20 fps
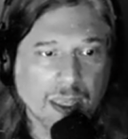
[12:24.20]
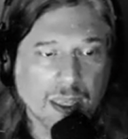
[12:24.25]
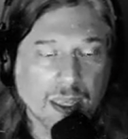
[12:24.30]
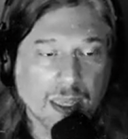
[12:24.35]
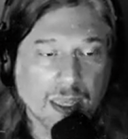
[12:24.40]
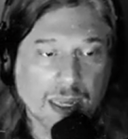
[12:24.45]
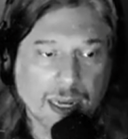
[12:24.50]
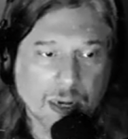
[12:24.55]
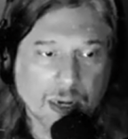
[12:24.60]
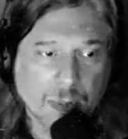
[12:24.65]

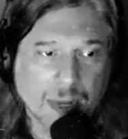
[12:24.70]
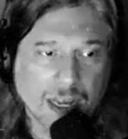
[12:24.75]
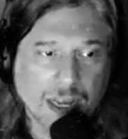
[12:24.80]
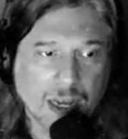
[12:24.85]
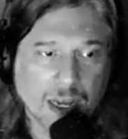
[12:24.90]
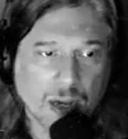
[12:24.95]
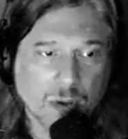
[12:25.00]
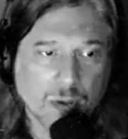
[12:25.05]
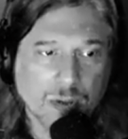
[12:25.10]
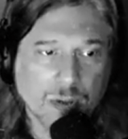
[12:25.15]
Here we
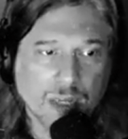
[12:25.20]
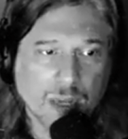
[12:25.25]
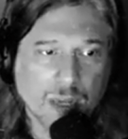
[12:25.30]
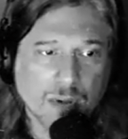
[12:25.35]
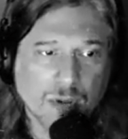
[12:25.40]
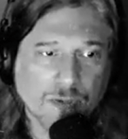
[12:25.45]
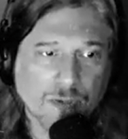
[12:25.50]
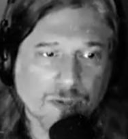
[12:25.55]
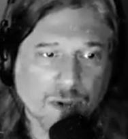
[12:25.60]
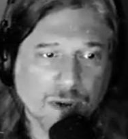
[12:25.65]
go.
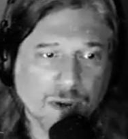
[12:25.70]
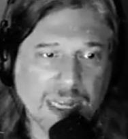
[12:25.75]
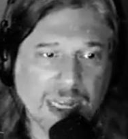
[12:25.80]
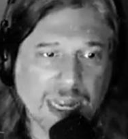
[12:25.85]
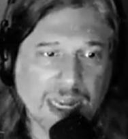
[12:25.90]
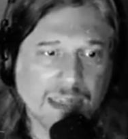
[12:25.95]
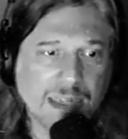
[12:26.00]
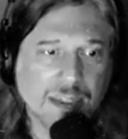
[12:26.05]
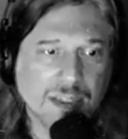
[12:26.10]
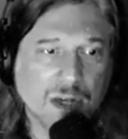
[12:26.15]
Number
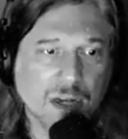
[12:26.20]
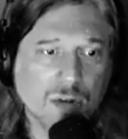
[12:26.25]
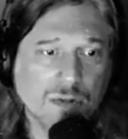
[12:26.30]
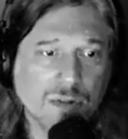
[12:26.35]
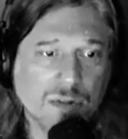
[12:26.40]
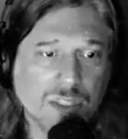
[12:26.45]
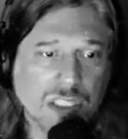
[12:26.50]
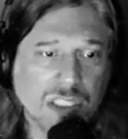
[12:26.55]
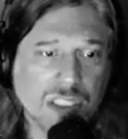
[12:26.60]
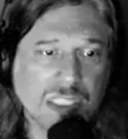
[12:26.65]
48,
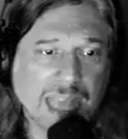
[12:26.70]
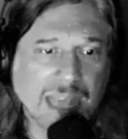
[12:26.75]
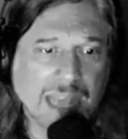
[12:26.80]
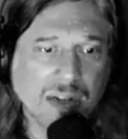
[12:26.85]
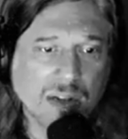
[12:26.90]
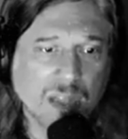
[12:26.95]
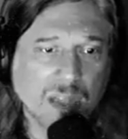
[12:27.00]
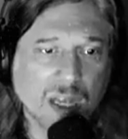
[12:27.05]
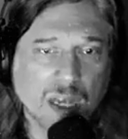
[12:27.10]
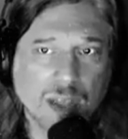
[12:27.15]
don't
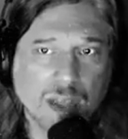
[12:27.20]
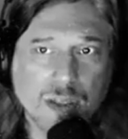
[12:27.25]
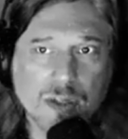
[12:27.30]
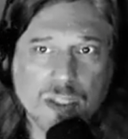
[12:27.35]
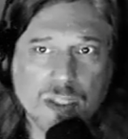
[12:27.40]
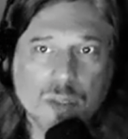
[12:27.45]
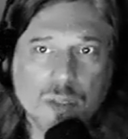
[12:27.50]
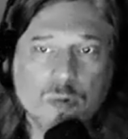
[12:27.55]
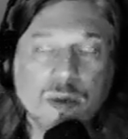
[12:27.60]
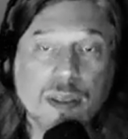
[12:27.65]
saddle
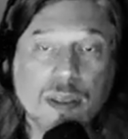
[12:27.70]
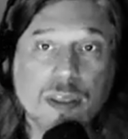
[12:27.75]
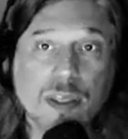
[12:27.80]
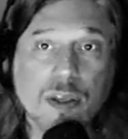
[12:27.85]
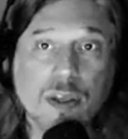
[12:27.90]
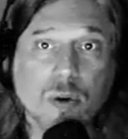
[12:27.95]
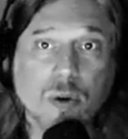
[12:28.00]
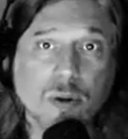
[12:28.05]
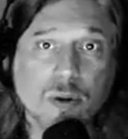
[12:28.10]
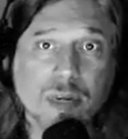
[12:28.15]
others with
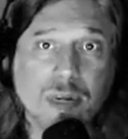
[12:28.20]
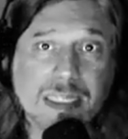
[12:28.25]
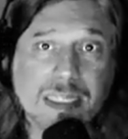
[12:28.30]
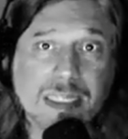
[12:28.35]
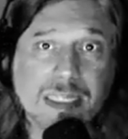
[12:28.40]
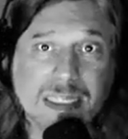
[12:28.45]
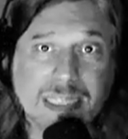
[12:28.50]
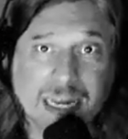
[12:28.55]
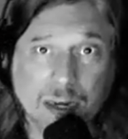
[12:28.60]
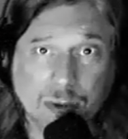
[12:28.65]
your
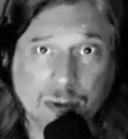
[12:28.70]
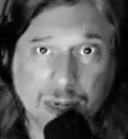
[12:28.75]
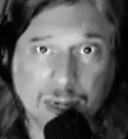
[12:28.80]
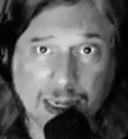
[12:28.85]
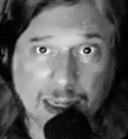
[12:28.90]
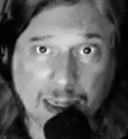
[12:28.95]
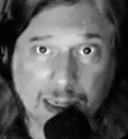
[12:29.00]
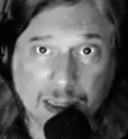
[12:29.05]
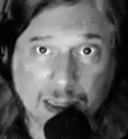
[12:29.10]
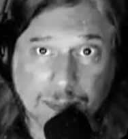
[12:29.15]

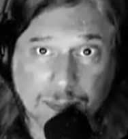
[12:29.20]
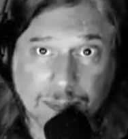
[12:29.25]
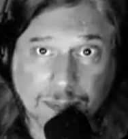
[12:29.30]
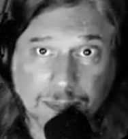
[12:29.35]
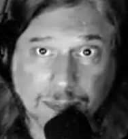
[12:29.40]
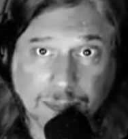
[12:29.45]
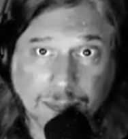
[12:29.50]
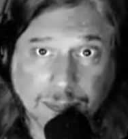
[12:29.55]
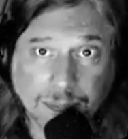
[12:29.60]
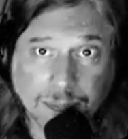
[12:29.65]
hysteria.
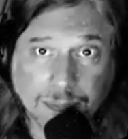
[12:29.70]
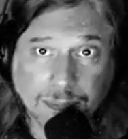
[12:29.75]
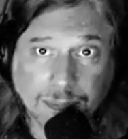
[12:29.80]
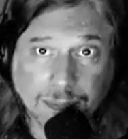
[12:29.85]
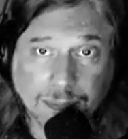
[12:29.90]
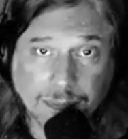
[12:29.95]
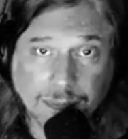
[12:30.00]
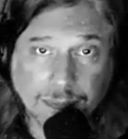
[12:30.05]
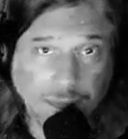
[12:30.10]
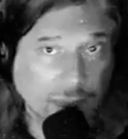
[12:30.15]

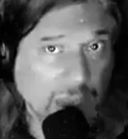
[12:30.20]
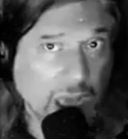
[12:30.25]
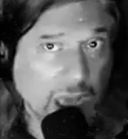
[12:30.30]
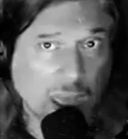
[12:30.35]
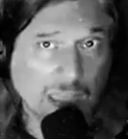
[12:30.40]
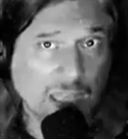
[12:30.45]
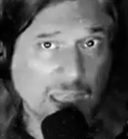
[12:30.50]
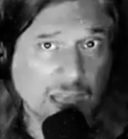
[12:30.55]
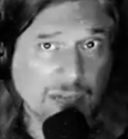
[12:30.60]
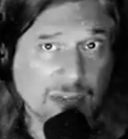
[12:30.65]

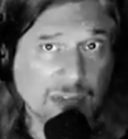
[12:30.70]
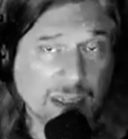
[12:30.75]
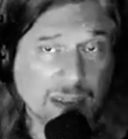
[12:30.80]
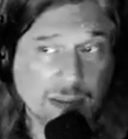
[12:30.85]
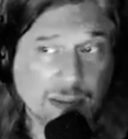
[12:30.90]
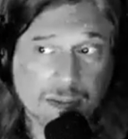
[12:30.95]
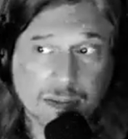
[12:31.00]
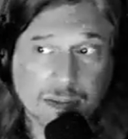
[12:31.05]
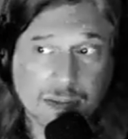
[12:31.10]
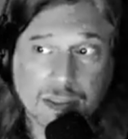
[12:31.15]
Not loving.
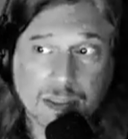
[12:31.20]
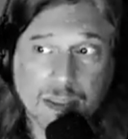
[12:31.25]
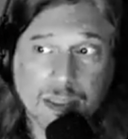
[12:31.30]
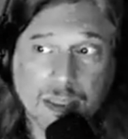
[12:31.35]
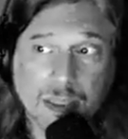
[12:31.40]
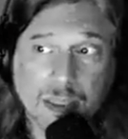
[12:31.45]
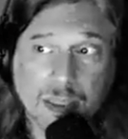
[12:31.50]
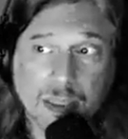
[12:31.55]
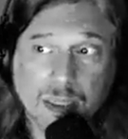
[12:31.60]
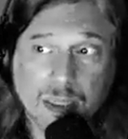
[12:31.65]

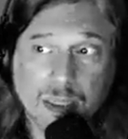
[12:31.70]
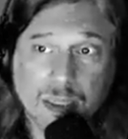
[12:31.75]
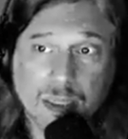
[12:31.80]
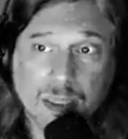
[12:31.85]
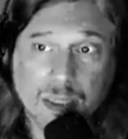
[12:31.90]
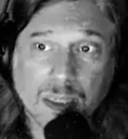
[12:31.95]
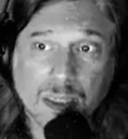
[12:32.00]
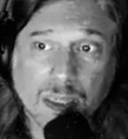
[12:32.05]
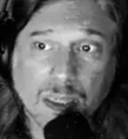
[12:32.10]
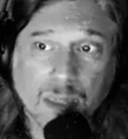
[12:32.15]

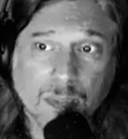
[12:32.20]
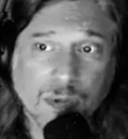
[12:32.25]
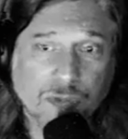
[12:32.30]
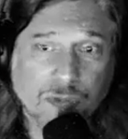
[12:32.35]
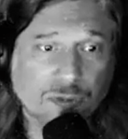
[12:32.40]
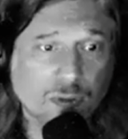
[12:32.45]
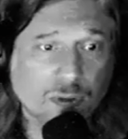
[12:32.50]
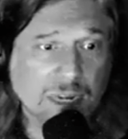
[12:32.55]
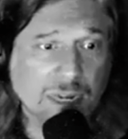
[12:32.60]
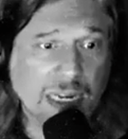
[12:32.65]
Number
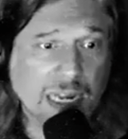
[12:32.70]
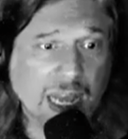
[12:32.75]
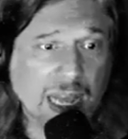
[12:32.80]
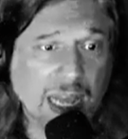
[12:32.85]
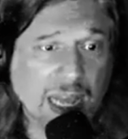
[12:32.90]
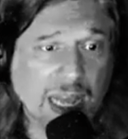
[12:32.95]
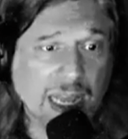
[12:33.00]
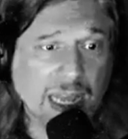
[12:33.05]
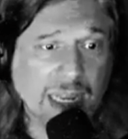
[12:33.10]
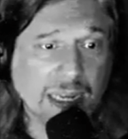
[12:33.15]

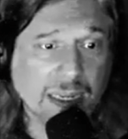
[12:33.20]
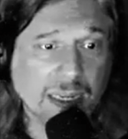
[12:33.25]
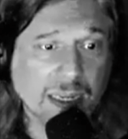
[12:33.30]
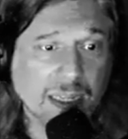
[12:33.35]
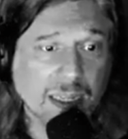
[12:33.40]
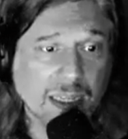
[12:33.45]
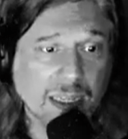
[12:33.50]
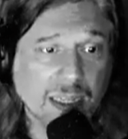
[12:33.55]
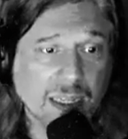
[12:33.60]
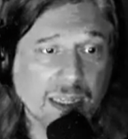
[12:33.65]
49,
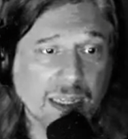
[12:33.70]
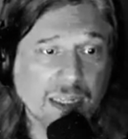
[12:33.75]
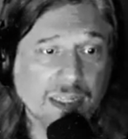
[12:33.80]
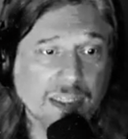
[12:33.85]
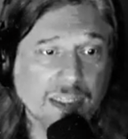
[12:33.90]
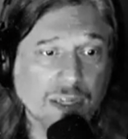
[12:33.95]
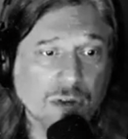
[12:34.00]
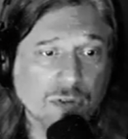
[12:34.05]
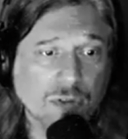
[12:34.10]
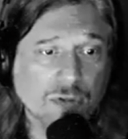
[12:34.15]

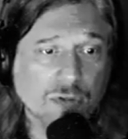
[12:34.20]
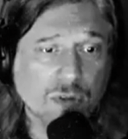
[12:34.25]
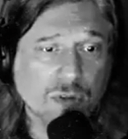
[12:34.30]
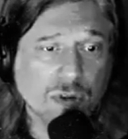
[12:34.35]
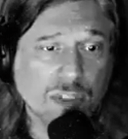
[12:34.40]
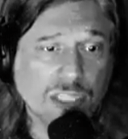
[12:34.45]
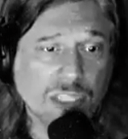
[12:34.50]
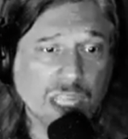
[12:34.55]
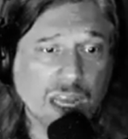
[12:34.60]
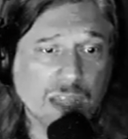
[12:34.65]
don't
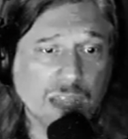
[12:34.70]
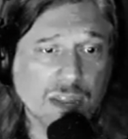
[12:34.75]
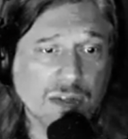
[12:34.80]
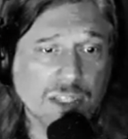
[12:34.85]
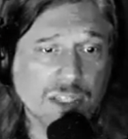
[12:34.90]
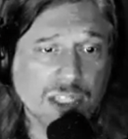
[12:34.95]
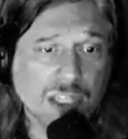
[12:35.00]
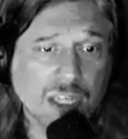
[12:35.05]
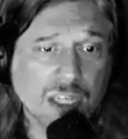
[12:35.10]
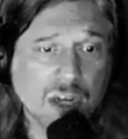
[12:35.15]
force
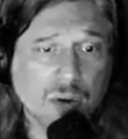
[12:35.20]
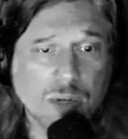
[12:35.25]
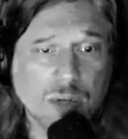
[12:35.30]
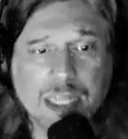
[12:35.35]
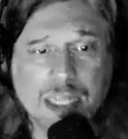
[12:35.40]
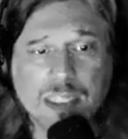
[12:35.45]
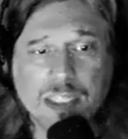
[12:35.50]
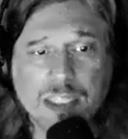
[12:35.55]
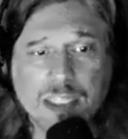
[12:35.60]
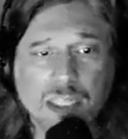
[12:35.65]
others to go
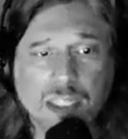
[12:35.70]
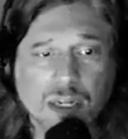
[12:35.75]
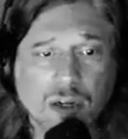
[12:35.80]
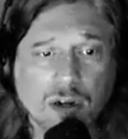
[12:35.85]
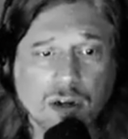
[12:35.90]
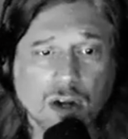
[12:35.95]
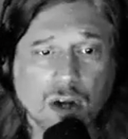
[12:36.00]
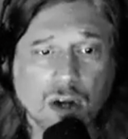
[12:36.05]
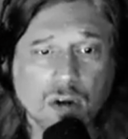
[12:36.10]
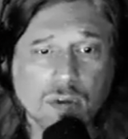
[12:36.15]
against
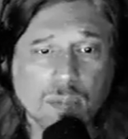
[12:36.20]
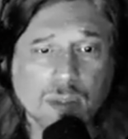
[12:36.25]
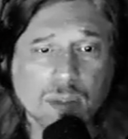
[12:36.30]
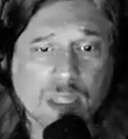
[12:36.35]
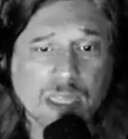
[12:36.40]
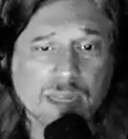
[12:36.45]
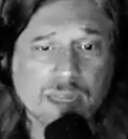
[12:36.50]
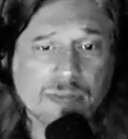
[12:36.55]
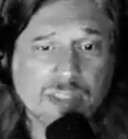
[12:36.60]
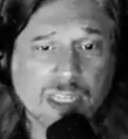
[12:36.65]
their own
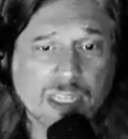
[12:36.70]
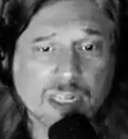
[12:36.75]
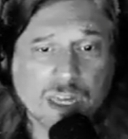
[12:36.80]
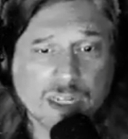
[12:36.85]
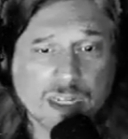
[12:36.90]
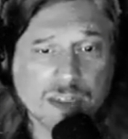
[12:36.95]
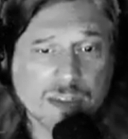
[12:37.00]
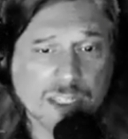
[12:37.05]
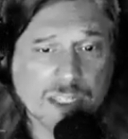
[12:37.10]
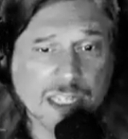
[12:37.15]
beliefs and
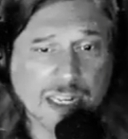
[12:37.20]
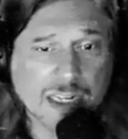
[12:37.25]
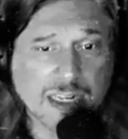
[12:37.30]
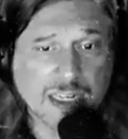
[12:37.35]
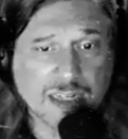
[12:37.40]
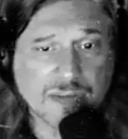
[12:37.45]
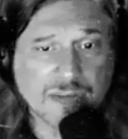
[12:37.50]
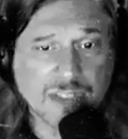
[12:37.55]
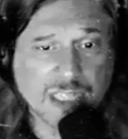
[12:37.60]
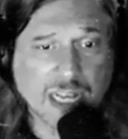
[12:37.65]

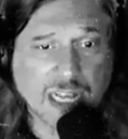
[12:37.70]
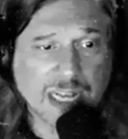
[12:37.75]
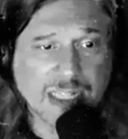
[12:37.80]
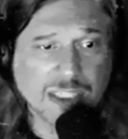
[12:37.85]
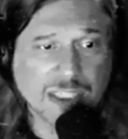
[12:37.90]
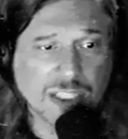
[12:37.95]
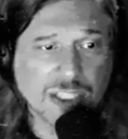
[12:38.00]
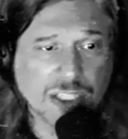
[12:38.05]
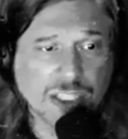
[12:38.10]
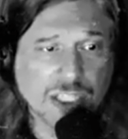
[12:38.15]
understanding of
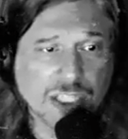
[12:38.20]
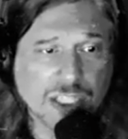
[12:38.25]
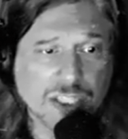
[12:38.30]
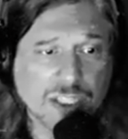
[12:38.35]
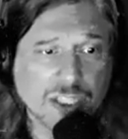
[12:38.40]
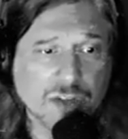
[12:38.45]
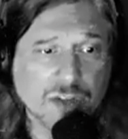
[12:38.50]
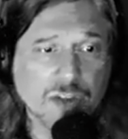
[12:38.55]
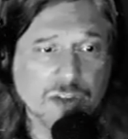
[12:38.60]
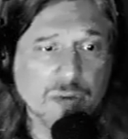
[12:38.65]
science just
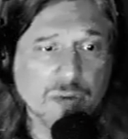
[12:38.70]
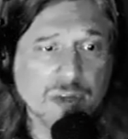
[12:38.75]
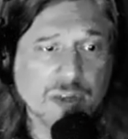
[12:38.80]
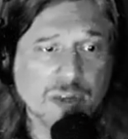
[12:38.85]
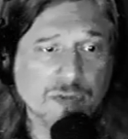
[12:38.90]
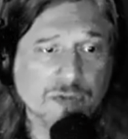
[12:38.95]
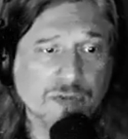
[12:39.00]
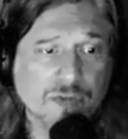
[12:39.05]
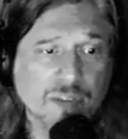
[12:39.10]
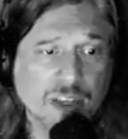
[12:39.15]
so you can
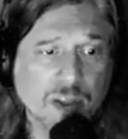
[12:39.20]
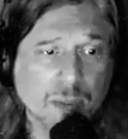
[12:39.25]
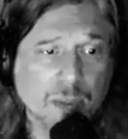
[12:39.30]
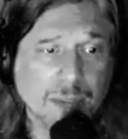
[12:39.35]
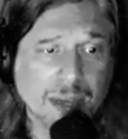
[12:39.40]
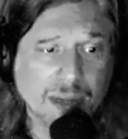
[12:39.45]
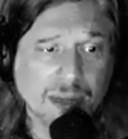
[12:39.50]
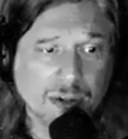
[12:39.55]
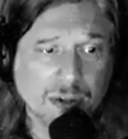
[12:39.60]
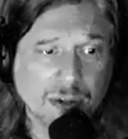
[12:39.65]
feel
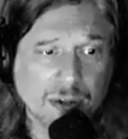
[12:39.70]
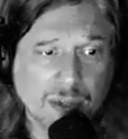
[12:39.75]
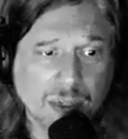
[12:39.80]
better.